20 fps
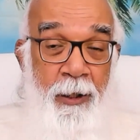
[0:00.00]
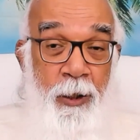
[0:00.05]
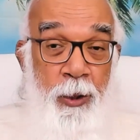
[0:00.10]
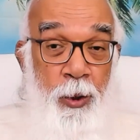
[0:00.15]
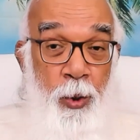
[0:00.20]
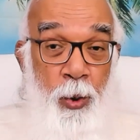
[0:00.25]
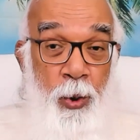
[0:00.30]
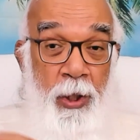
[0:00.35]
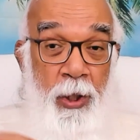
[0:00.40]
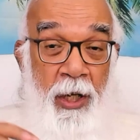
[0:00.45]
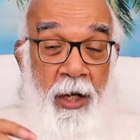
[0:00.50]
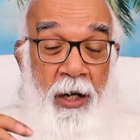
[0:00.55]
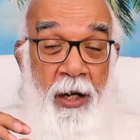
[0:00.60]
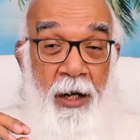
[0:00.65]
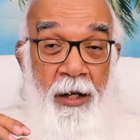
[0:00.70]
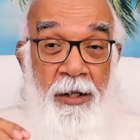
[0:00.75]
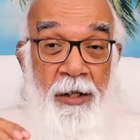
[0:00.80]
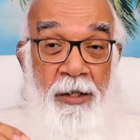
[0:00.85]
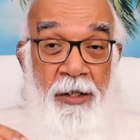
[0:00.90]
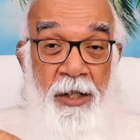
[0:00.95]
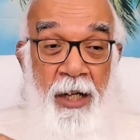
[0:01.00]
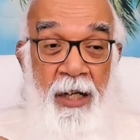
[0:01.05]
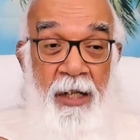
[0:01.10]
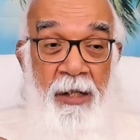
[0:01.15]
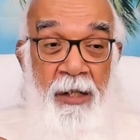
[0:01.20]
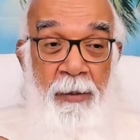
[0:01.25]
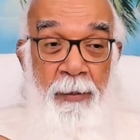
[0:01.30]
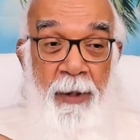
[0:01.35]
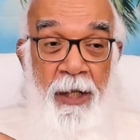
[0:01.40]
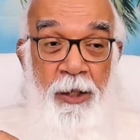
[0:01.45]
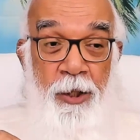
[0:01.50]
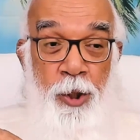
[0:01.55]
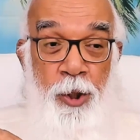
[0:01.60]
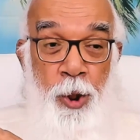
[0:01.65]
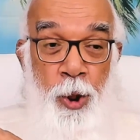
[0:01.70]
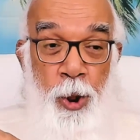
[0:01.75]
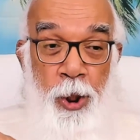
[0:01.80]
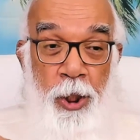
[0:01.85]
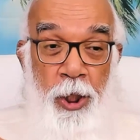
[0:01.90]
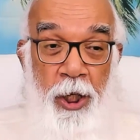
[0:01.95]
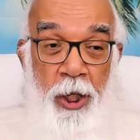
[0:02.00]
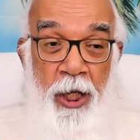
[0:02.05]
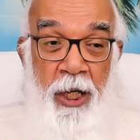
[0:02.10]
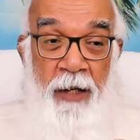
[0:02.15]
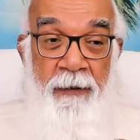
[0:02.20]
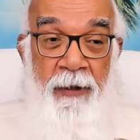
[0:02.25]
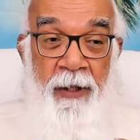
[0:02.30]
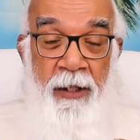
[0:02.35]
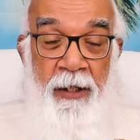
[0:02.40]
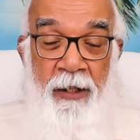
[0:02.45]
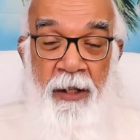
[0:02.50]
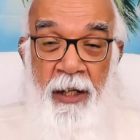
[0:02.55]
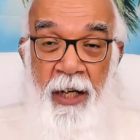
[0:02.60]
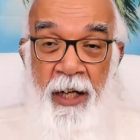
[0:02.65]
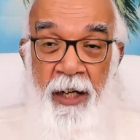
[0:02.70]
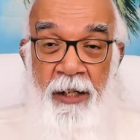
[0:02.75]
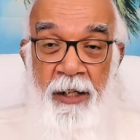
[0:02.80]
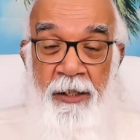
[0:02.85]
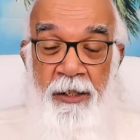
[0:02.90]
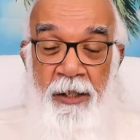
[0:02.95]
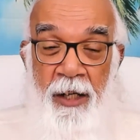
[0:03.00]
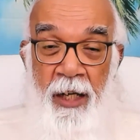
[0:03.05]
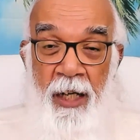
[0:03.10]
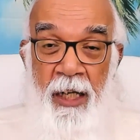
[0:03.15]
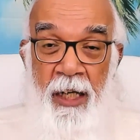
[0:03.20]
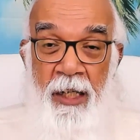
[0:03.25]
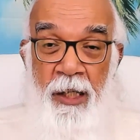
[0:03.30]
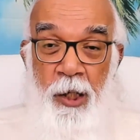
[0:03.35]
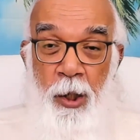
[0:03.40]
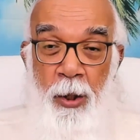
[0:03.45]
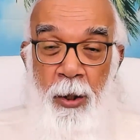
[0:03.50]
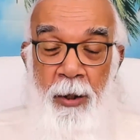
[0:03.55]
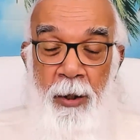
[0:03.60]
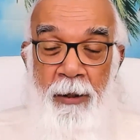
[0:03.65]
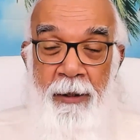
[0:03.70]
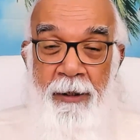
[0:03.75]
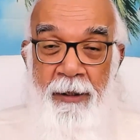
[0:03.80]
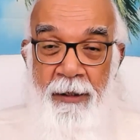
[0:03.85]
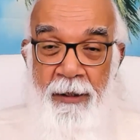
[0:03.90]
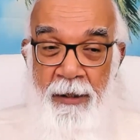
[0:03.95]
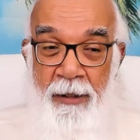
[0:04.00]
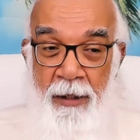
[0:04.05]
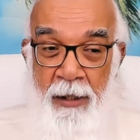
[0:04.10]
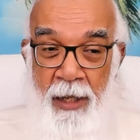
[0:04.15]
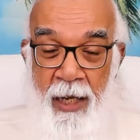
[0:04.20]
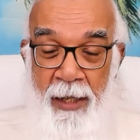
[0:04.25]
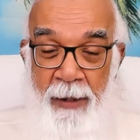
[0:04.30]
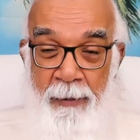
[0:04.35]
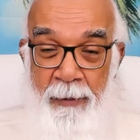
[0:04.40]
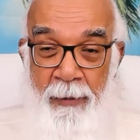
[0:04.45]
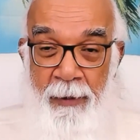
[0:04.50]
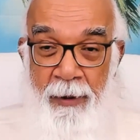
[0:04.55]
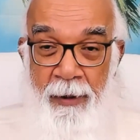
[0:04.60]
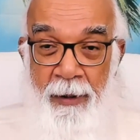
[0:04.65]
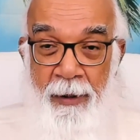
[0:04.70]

so the contentment should live in the intellect all the time.